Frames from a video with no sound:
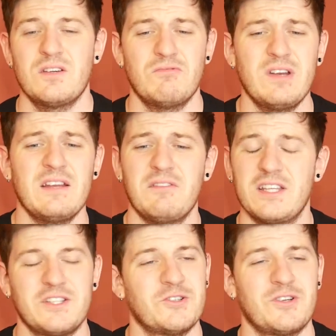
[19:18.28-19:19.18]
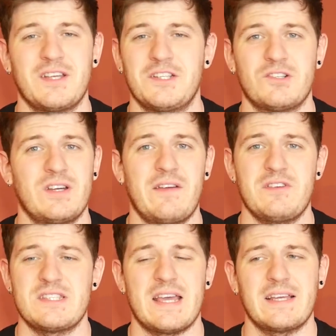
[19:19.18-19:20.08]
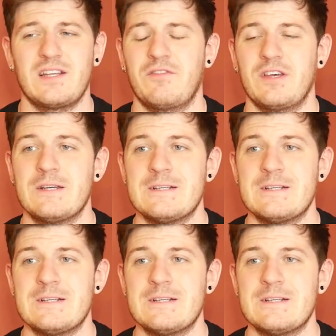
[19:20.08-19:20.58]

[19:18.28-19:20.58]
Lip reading: Really good, enjoyed every second of it.